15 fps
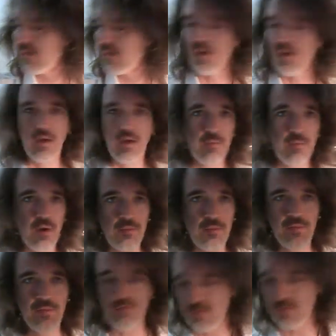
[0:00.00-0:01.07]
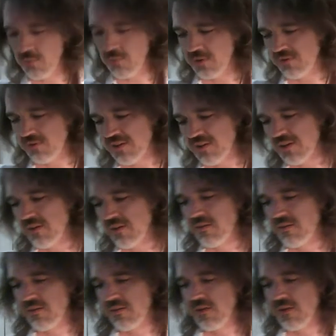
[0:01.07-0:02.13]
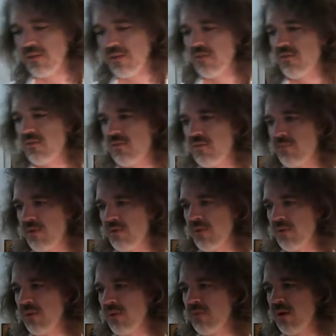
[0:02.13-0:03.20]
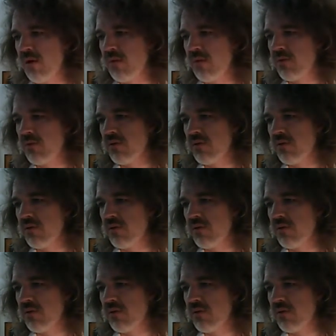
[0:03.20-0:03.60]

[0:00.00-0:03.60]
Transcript: Pardon me for 1 second. I think this is probably my mom.